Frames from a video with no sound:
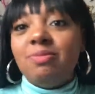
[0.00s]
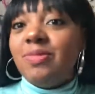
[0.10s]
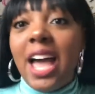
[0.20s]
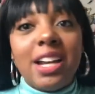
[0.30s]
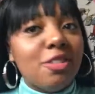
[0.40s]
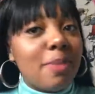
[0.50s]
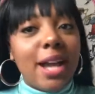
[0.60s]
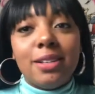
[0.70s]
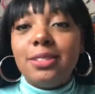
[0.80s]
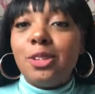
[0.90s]
not
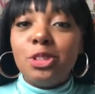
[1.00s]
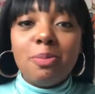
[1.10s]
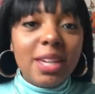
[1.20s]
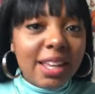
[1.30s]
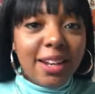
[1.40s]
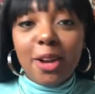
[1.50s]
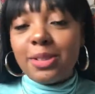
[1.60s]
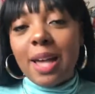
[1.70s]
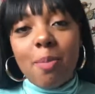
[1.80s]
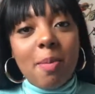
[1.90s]
everybody on social media know
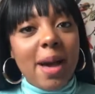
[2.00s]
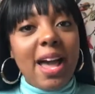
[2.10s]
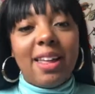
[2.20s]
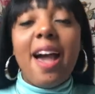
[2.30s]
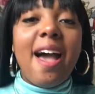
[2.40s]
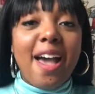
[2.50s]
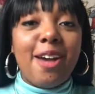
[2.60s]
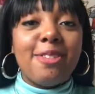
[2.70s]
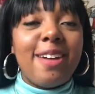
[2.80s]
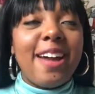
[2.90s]
what type of body I
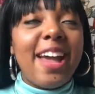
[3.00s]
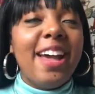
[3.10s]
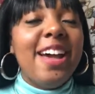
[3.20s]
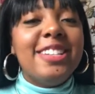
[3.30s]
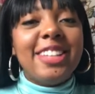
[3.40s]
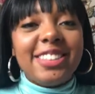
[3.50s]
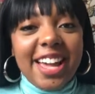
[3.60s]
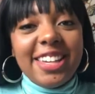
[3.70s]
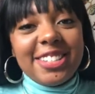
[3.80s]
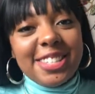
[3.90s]
have, all right? So
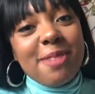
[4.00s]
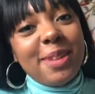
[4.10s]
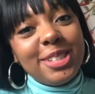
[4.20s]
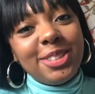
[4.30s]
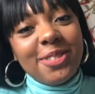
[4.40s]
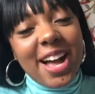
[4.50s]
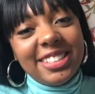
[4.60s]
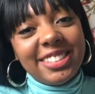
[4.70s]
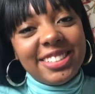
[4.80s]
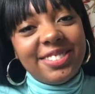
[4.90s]
thank you so much for
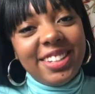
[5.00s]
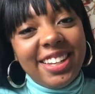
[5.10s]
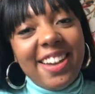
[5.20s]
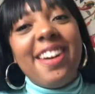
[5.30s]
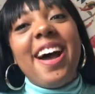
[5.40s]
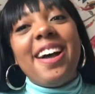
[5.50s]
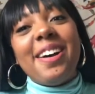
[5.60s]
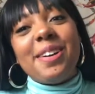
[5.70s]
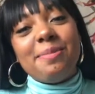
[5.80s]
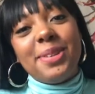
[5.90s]
watching this video. I
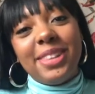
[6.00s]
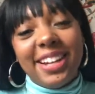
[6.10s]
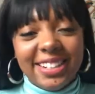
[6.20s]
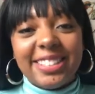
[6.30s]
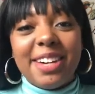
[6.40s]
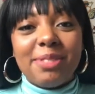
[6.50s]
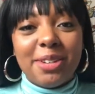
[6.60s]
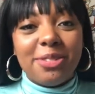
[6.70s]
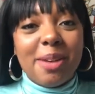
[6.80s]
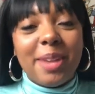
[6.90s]
hope you learned
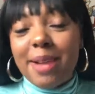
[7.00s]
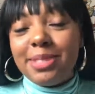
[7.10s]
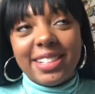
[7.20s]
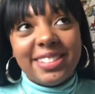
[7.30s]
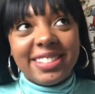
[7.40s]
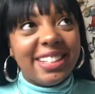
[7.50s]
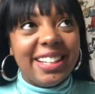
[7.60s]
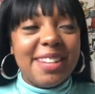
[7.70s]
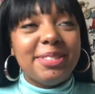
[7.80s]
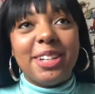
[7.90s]
something from it. I'm so
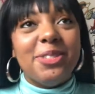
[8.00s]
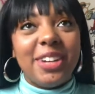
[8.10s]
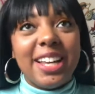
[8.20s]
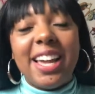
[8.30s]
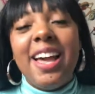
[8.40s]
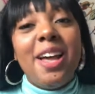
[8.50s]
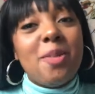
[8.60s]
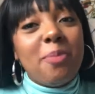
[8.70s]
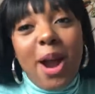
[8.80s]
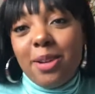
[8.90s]
silly. I'm so funny.
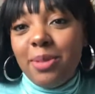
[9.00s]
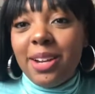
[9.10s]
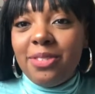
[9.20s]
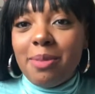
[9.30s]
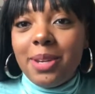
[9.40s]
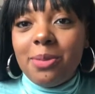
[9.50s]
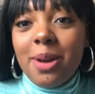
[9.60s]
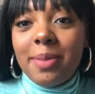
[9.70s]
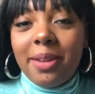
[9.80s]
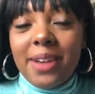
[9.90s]
Part of being a feminine
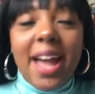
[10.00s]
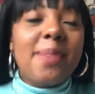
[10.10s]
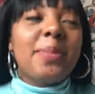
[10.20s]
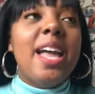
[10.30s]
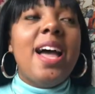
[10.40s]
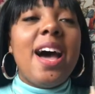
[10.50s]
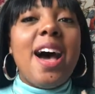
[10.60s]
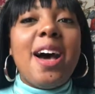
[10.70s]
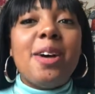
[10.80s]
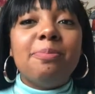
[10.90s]
woman, right?
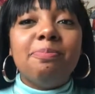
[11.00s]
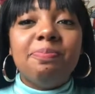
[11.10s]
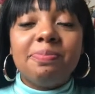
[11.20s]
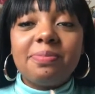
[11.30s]
Um,